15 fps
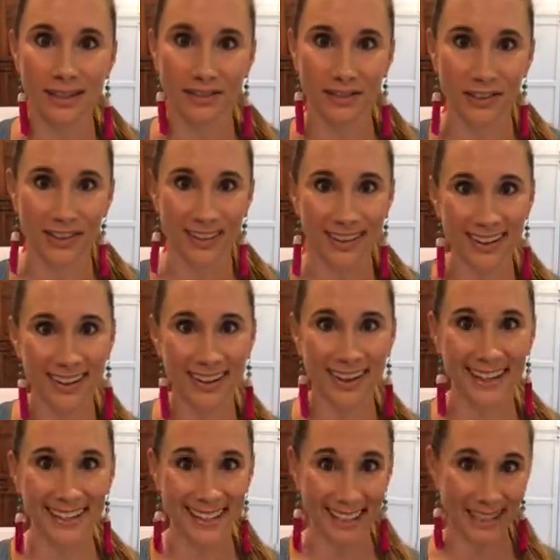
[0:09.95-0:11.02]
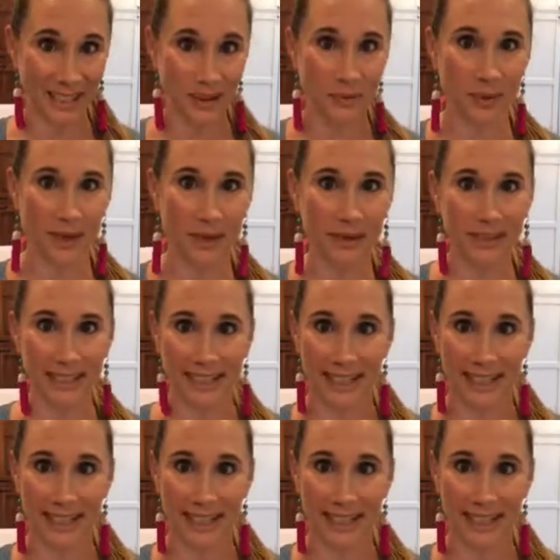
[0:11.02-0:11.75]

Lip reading: if you're not eating well and